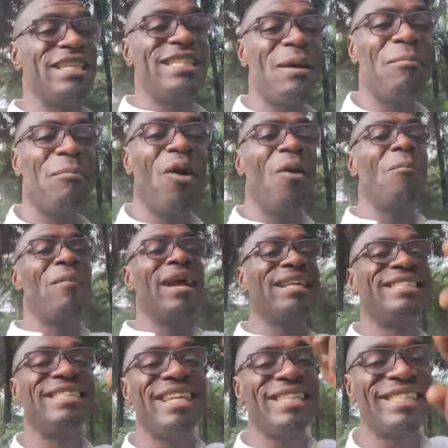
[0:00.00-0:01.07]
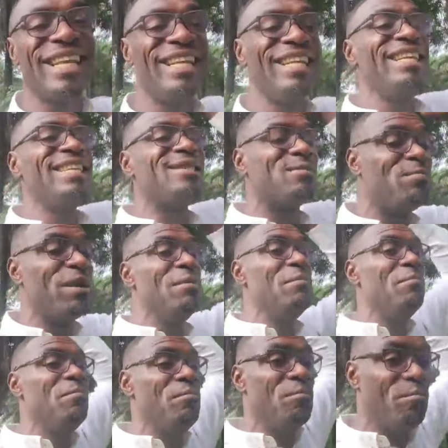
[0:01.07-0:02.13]
the moment this thing is
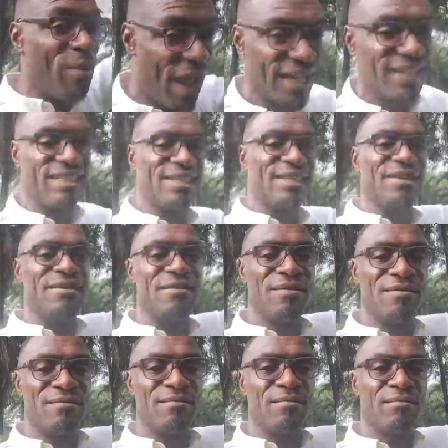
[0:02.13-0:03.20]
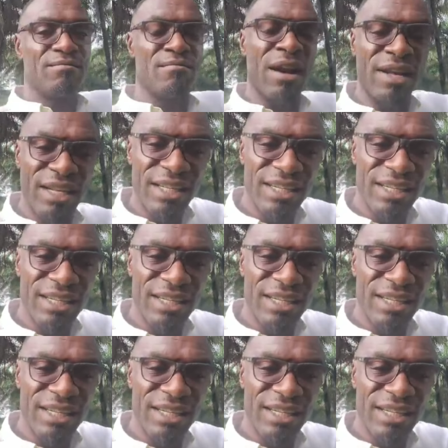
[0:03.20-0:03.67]
being bet, that's